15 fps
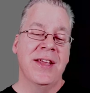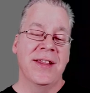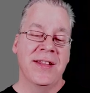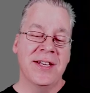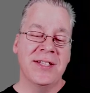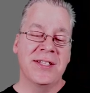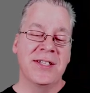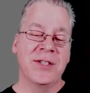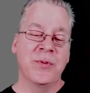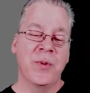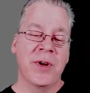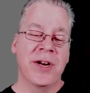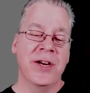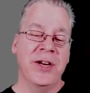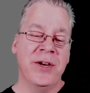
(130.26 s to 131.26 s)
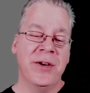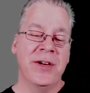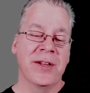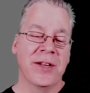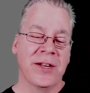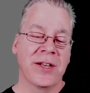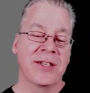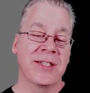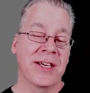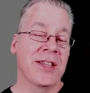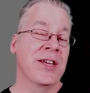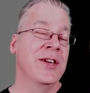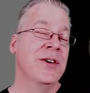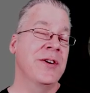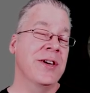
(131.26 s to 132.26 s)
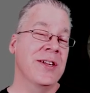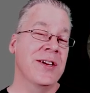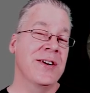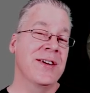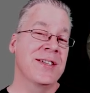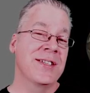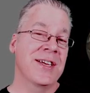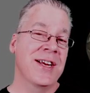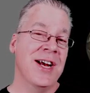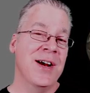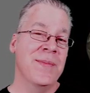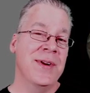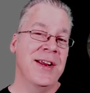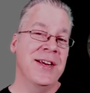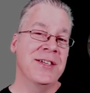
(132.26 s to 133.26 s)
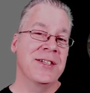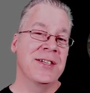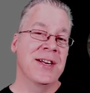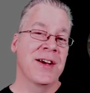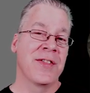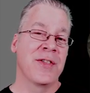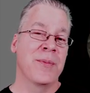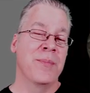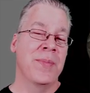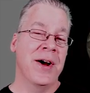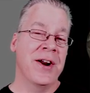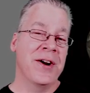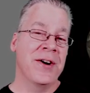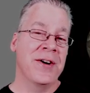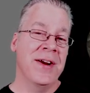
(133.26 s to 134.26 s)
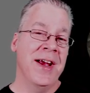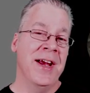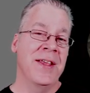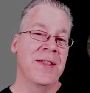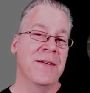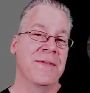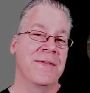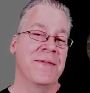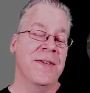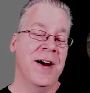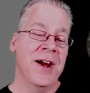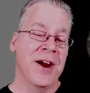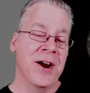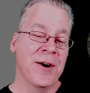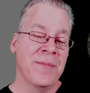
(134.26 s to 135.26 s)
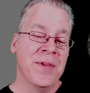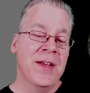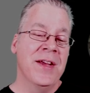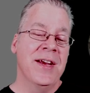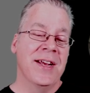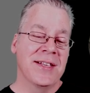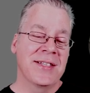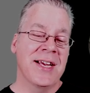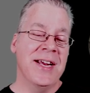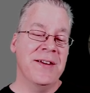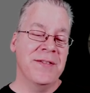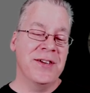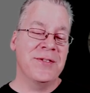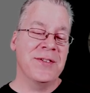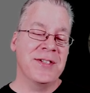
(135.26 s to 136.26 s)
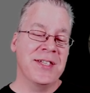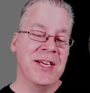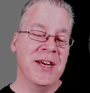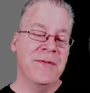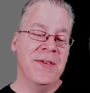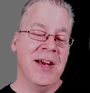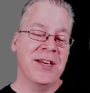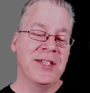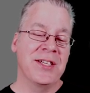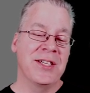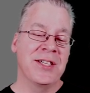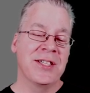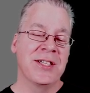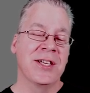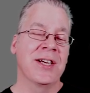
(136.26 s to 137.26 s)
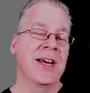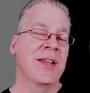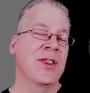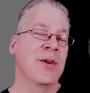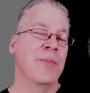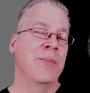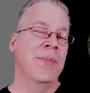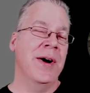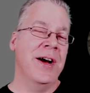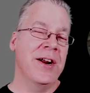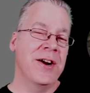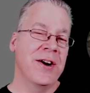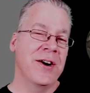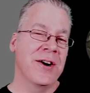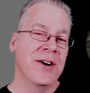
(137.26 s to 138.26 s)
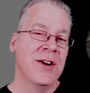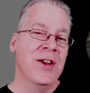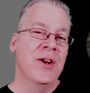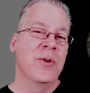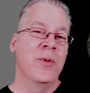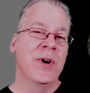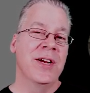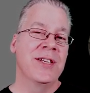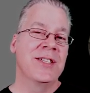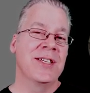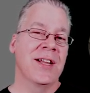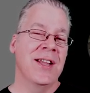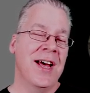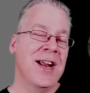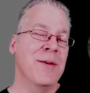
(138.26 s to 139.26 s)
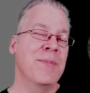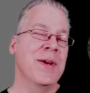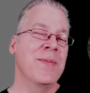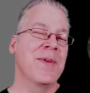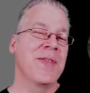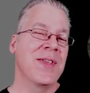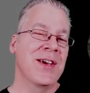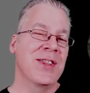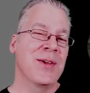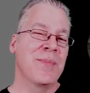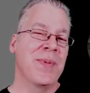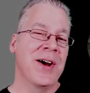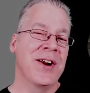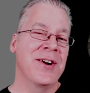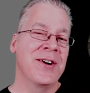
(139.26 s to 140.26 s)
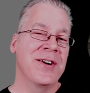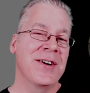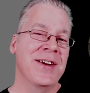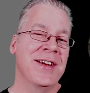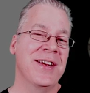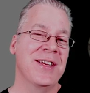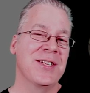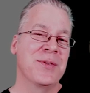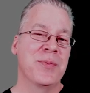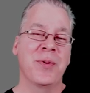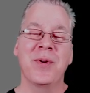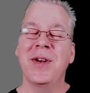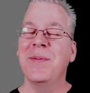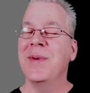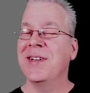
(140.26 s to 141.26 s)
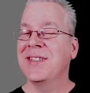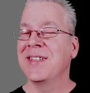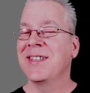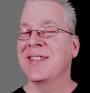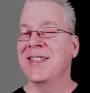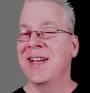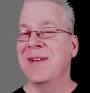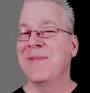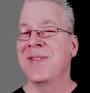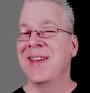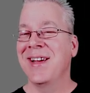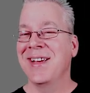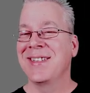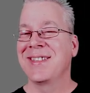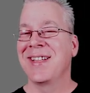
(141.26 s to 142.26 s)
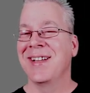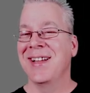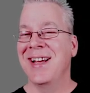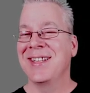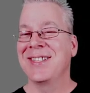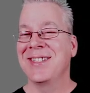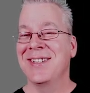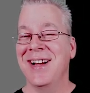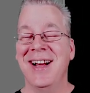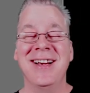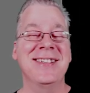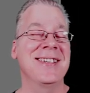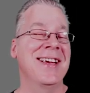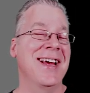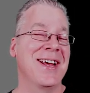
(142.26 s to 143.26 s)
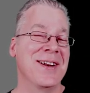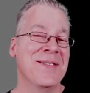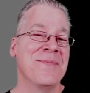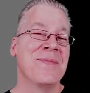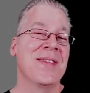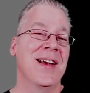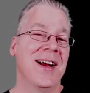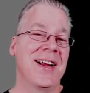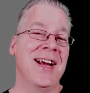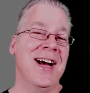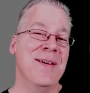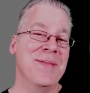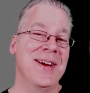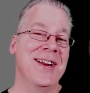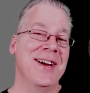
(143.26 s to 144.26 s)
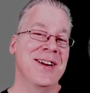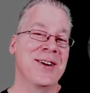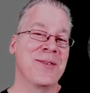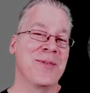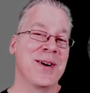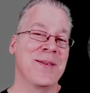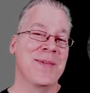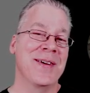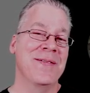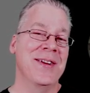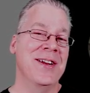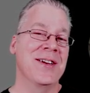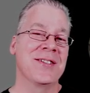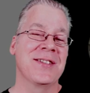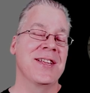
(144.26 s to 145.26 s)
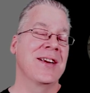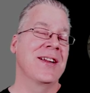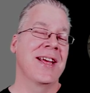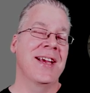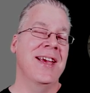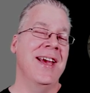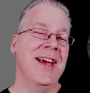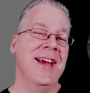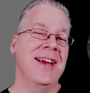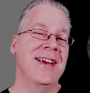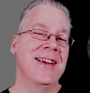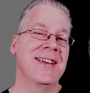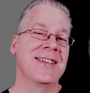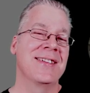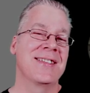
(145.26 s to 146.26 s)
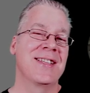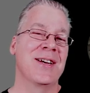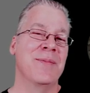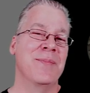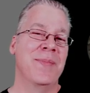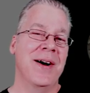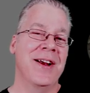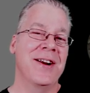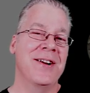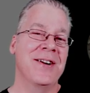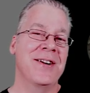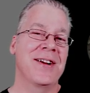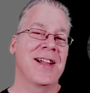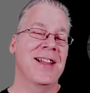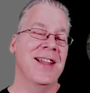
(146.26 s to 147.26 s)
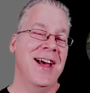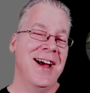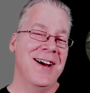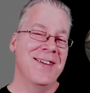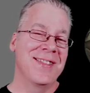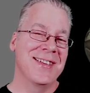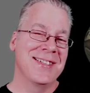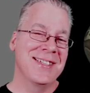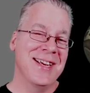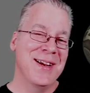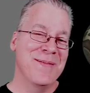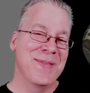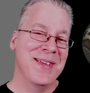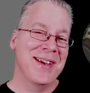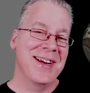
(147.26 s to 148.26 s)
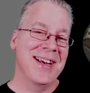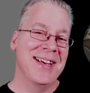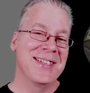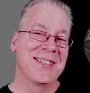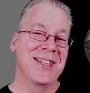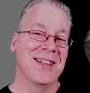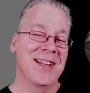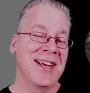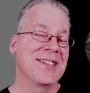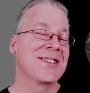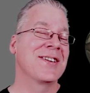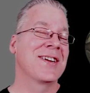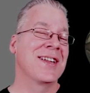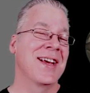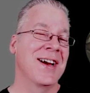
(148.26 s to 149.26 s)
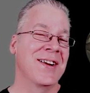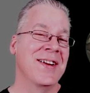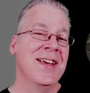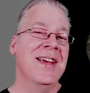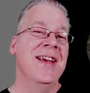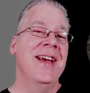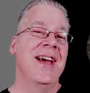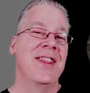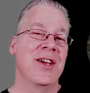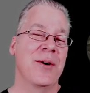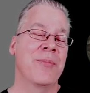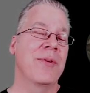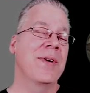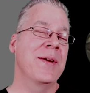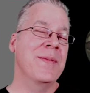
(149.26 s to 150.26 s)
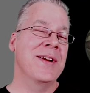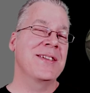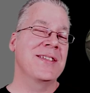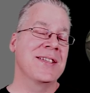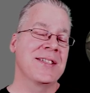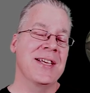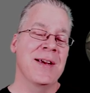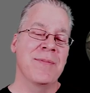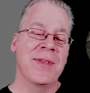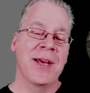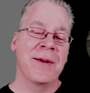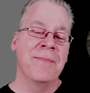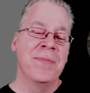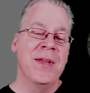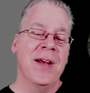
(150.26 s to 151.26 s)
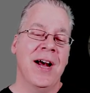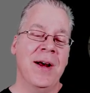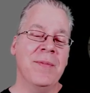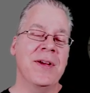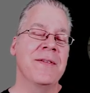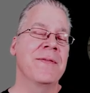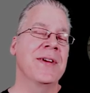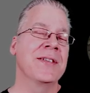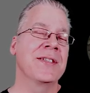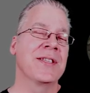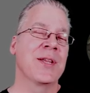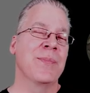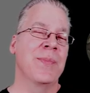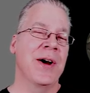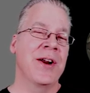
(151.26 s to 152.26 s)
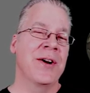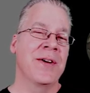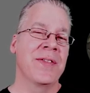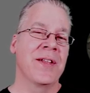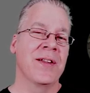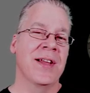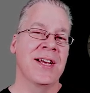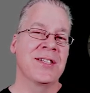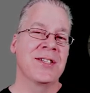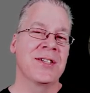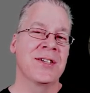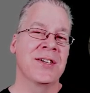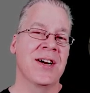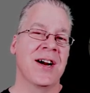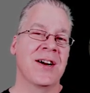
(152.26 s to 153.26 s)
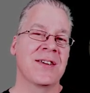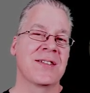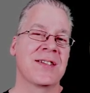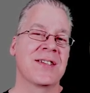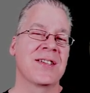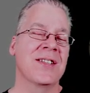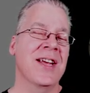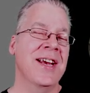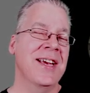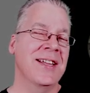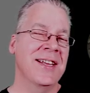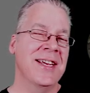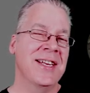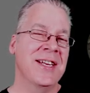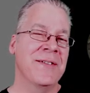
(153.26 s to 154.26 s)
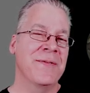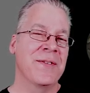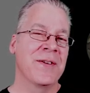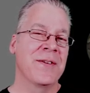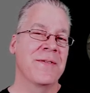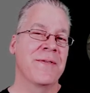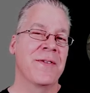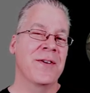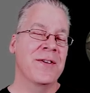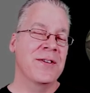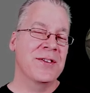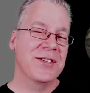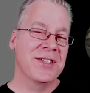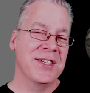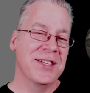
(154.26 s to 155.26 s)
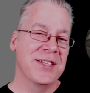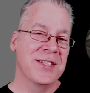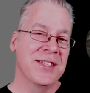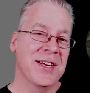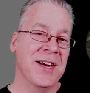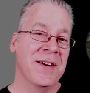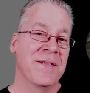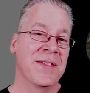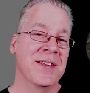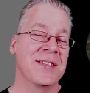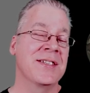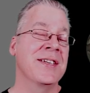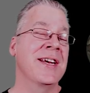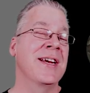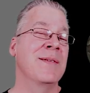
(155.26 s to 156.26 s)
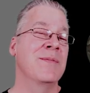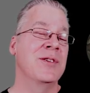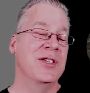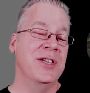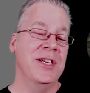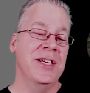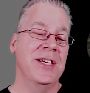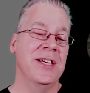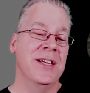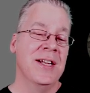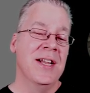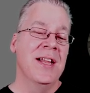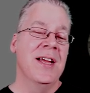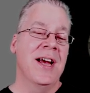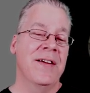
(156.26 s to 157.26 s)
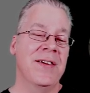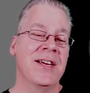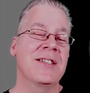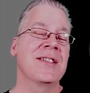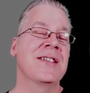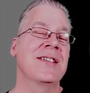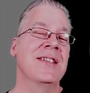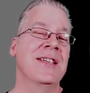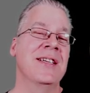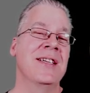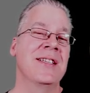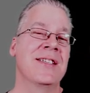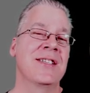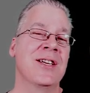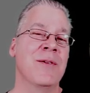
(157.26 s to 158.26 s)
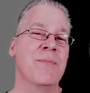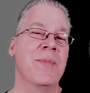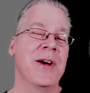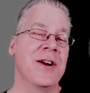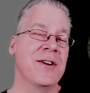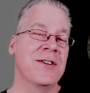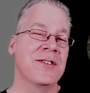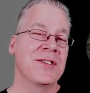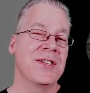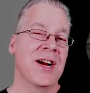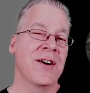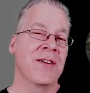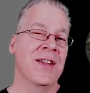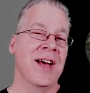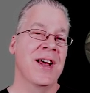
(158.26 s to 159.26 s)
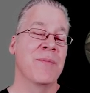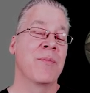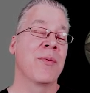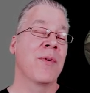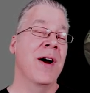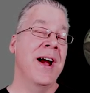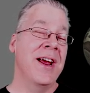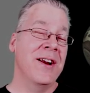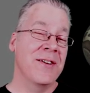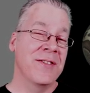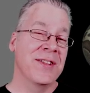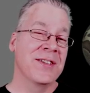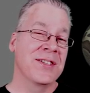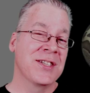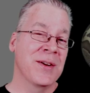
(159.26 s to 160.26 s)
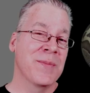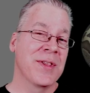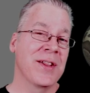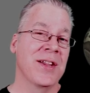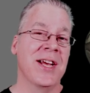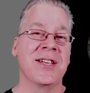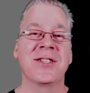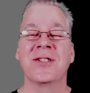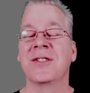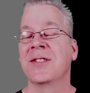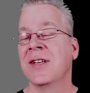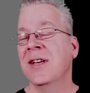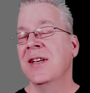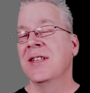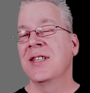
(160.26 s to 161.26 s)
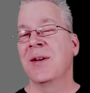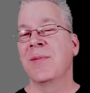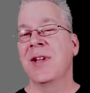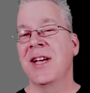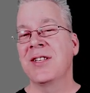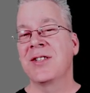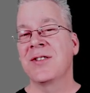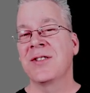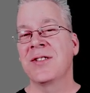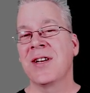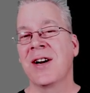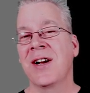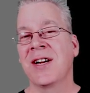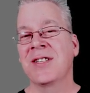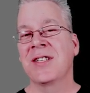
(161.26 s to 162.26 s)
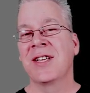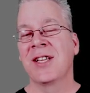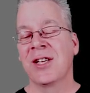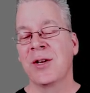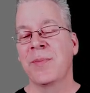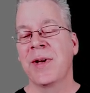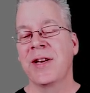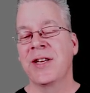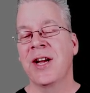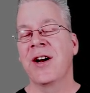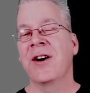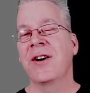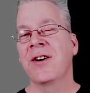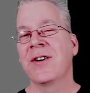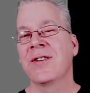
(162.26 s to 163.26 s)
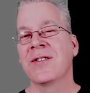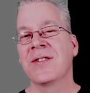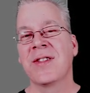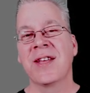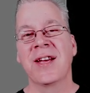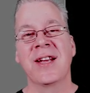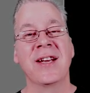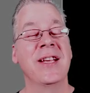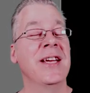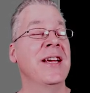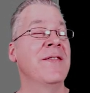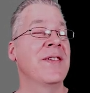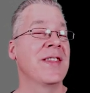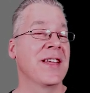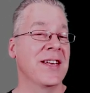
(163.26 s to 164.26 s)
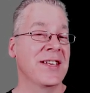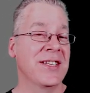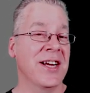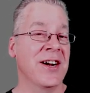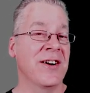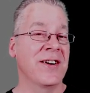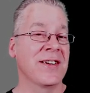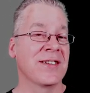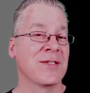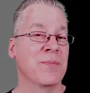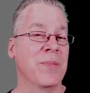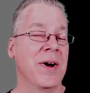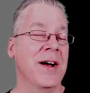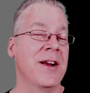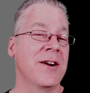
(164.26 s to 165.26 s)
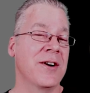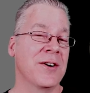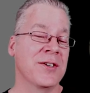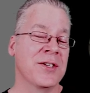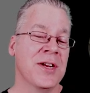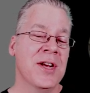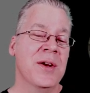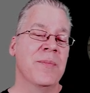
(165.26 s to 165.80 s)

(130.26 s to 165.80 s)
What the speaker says: And this is what a nuclear looks like. The nuclear is the combination of the butter and the fire. And it's kind of interesting if you actually just look at the butter, which a lot of people think the butter is pretty much the same thing as the lesser. I actually had a comment under one of my videos and they're like, hey, is the butter clown the same thing as the lesser clown? And they're pretty much the same thing. I'm convinced that the butter and the lesser are slightly different versions of the same gene. I've actually seen some butters are a lot brighter than some of the lessers. Some lessers are actually a little bit darker than even the darkest butters,